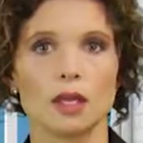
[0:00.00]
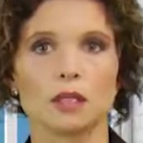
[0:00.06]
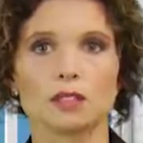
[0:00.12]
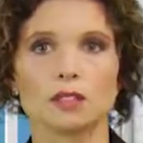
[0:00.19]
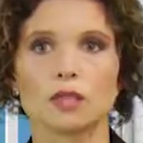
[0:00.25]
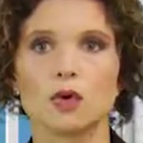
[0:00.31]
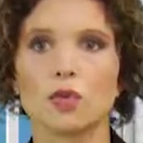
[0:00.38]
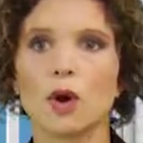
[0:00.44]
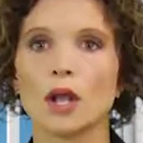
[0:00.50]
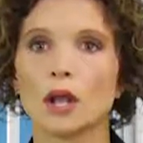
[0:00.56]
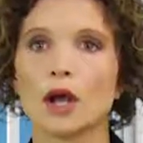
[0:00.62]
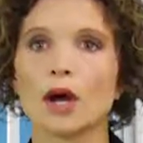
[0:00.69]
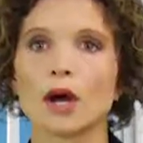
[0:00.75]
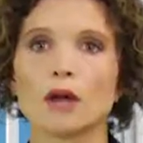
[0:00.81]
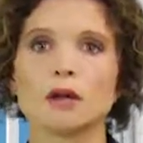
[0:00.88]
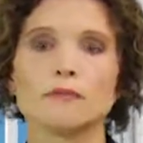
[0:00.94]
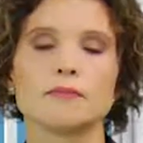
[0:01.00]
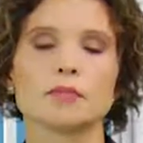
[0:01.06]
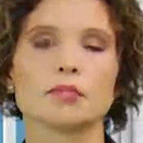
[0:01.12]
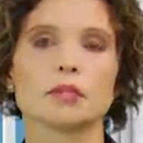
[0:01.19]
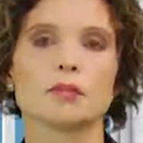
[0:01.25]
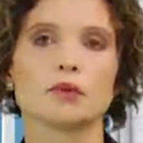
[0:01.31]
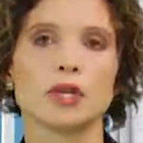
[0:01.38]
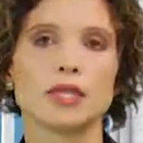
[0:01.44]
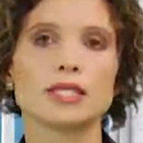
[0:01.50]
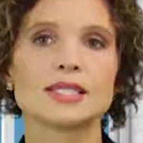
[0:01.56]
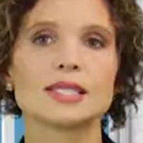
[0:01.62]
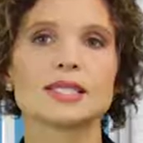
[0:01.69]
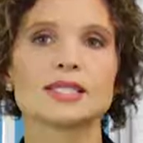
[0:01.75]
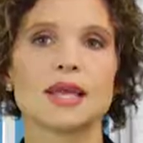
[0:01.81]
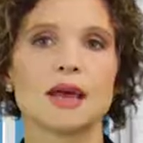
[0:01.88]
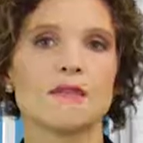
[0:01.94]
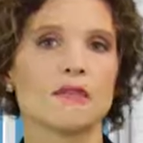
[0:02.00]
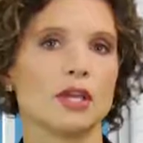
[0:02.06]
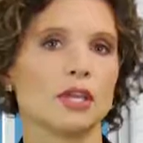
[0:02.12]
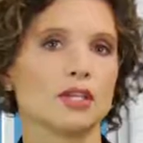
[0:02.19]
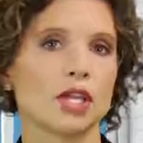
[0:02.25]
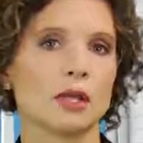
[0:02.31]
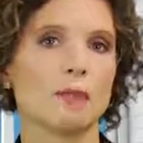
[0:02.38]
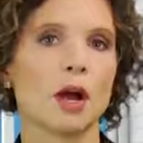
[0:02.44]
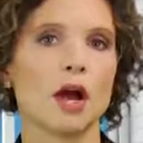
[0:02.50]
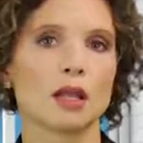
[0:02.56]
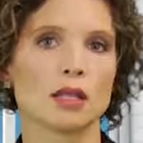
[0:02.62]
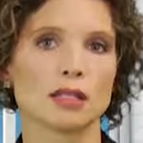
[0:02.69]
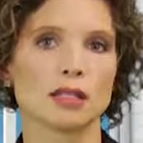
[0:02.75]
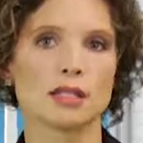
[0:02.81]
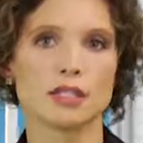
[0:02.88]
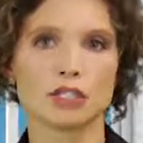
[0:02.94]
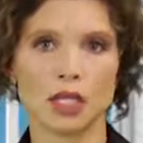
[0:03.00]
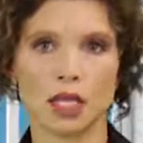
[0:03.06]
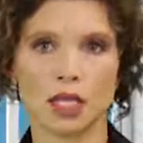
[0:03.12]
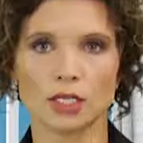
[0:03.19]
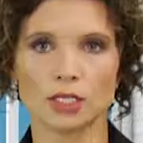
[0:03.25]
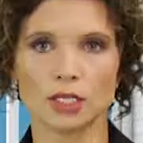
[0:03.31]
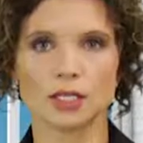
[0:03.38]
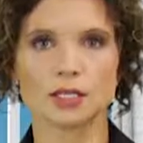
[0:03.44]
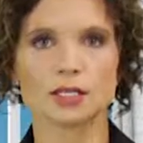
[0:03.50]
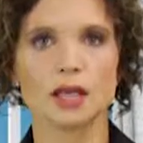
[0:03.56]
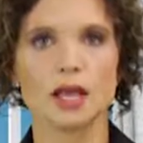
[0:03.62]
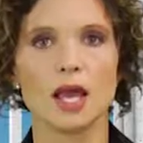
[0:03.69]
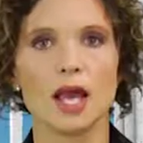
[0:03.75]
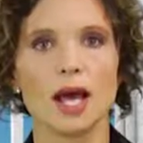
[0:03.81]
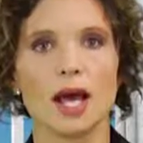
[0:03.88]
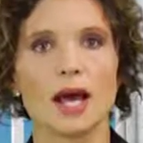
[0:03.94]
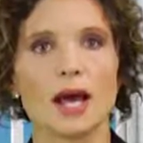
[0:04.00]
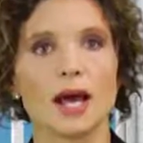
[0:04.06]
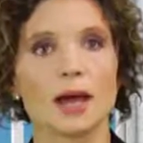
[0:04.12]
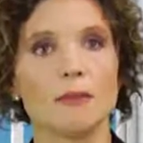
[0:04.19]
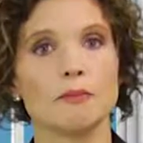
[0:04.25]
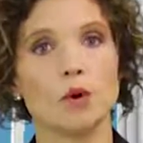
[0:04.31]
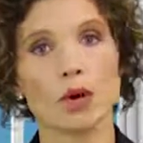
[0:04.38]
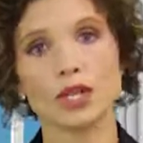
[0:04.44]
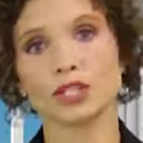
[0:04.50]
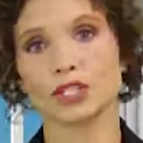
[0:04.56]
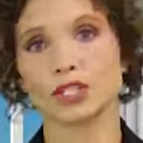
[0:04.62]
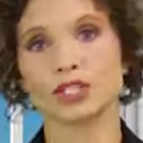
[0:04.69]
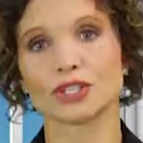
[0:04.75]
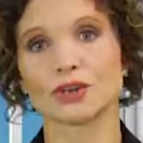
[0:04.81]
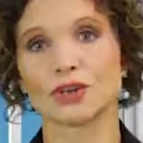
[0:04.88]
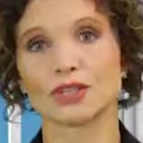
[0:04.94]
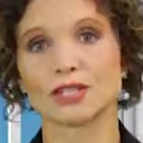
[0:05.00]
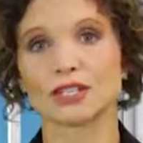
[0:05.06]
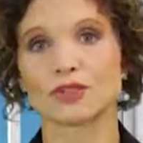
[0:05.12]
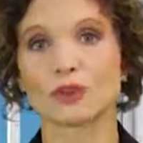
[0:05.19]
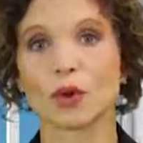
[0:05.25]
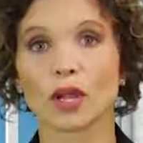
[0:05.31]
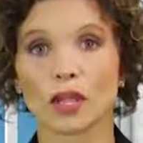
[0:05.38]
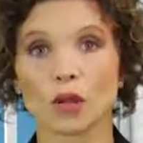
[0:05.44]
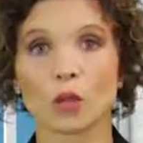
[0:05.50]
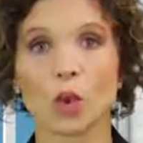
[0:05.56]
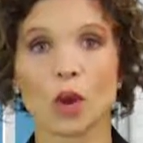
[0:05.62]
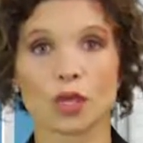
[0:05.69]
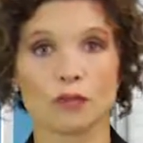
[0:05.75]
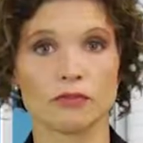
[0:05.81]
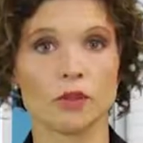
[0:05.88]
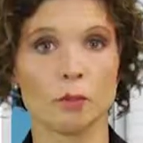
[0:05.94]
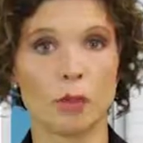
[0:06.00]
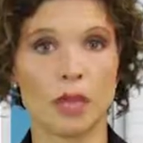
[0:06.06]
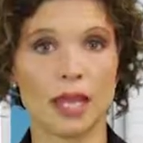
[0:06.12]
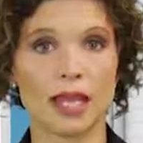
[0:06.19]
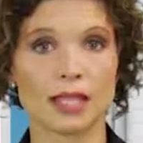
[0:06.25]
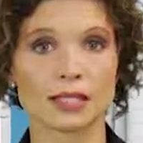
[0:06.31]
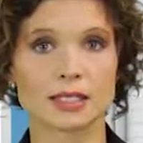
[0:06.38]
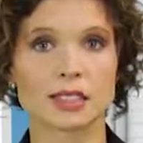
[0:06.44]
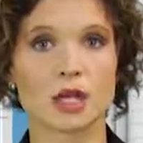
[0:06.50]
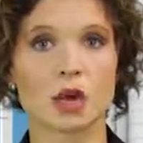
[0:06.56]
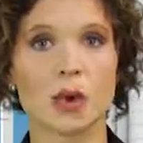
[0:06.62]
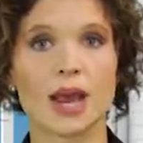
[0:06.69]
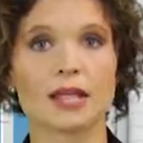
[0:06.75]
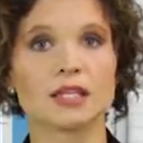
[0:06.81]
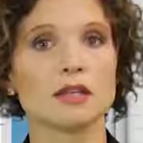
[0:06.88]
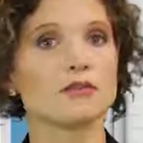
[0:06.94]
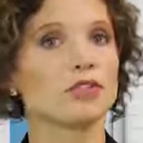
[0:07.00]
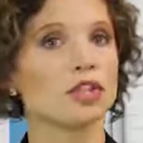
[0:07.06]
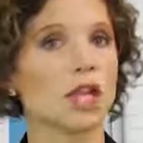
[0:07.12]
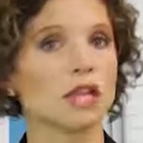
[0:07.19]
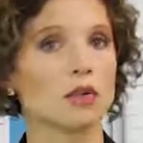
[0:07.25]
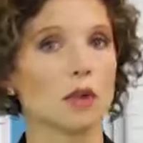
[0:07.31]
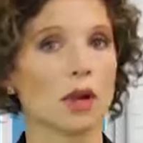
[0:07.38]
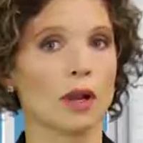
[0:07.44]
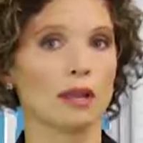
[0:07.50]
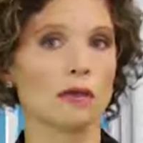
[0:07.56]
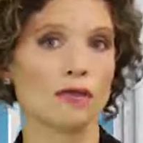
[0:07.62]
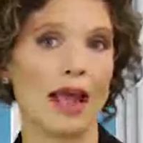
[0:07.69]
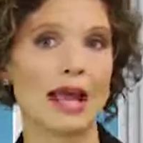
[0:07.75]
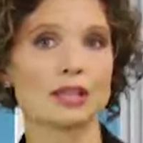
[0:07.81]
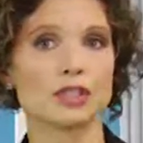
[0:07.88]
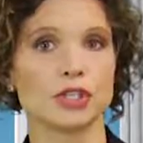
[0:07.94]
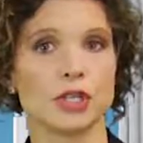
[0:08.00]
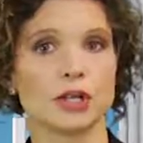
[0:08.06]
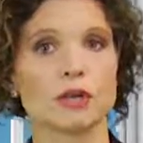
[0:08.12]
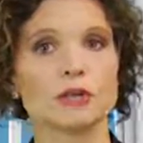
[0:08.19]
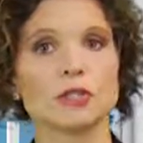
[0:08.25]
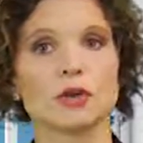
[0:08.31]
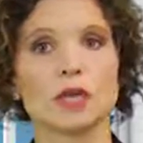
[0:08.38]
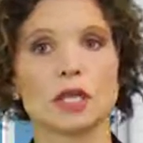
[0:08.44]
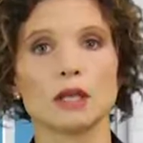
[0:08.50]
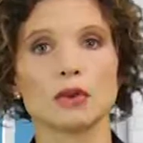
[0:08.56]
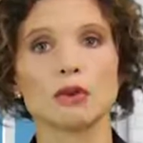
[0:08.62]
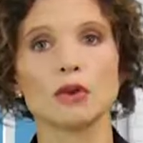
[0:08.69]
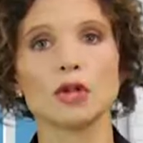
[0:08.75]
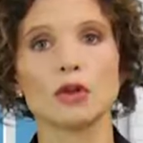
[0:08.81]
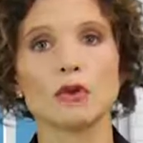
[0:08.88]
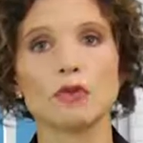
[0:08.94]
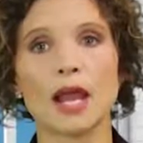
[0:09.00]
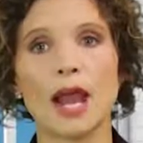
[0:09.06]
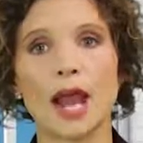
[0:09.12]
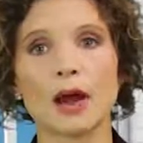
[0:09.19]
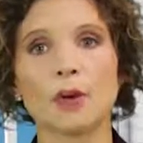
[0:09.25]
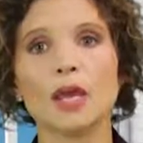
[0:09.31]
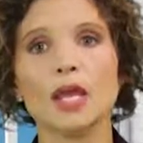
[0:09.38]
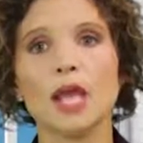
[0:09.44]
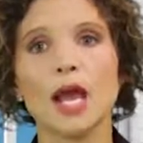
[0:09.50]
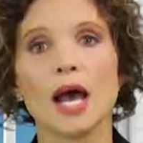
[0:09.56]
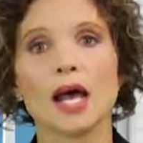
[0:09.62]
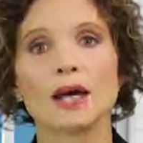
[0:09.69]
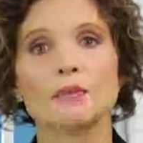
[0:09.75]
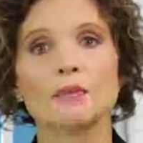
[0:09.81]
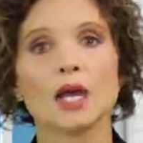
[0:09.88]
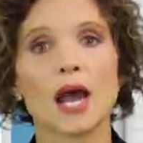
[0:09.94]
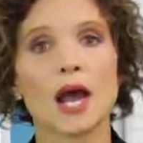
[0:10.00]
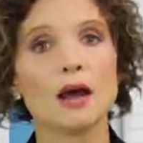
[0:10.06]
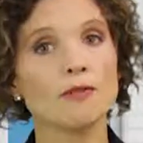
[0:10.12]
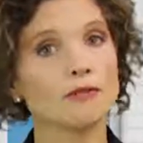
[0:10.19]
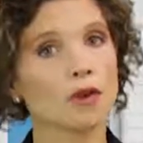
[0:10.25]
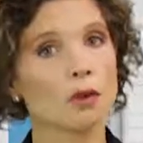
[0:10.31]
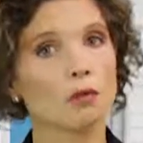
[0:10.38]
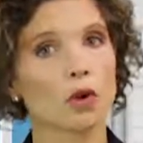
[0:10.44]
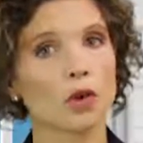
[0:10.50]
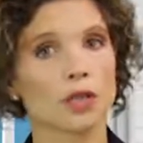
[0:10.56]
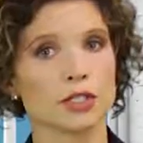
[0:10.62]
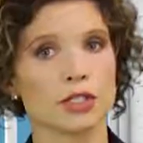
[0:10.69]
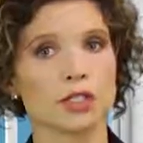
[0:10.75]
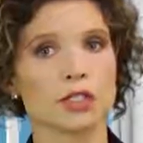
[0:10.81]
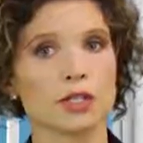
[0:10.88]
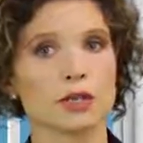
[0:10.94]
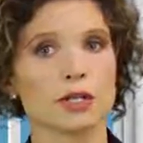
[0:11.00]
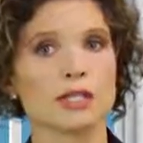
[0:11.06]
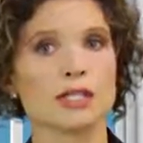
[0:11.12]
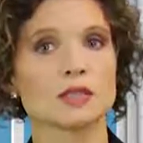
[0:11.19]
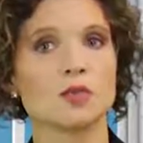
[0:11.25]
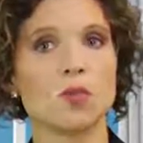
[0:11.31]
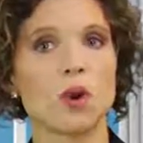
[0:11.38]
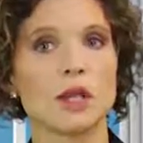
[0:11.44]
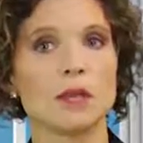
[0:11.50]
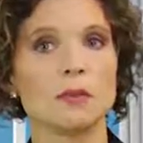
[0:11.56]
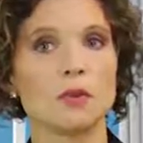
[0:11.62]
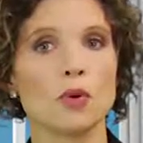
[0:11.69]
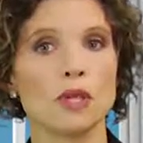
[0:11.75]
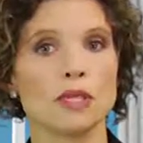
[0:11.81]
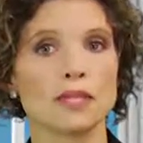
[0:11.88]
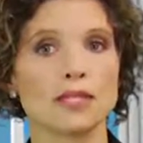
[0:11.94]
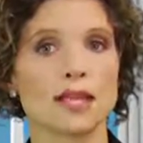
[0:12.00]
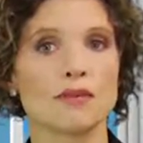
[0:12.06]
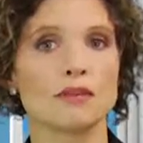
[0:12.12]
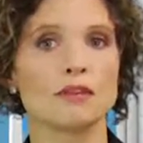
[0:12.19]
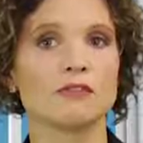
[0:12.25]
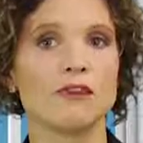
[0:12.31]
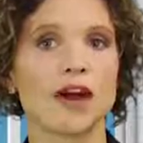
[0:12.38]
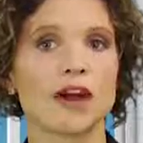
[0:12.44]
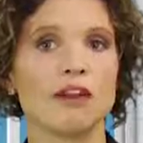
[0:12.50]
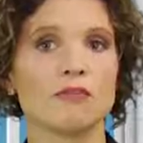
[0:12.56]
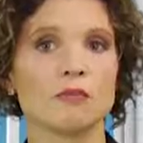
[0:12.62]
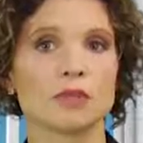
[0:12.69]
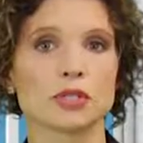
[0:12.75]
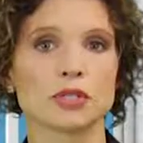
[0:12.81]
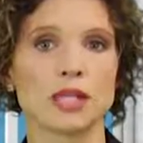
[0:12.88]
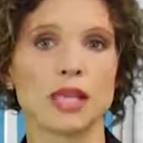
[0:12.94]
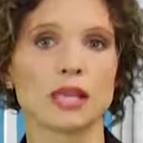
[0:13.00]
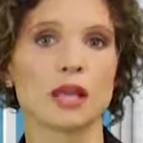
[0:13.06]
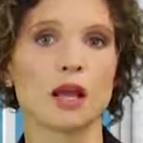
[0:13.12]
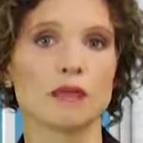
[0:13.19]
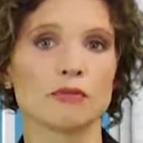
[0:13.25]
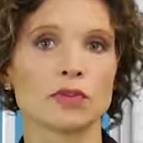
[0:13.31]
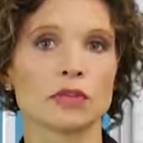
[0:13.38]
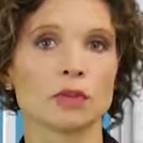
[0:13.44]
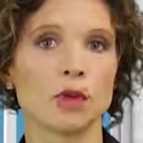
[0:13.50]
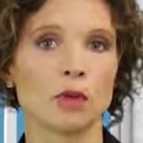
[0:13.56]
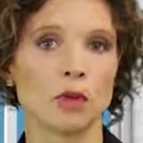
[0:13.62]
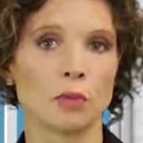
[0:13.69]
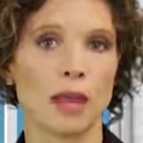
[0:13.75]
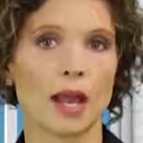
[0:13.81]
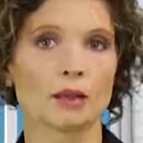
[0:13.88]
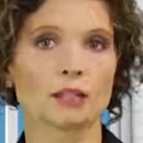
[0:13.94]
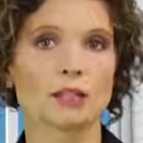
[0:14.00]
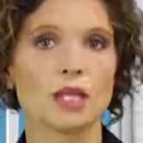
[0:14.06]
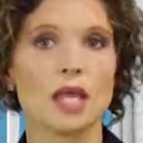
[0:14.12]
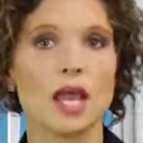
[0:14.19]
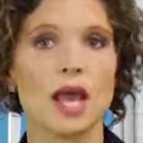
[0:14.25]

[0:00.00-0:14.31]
So what are some recent FHA policy changes? Mortgage insurance is really one of the biggest. So as of January of last year, so a year ago now, the upfront mortgage insurance is 1.75% of the loan amount.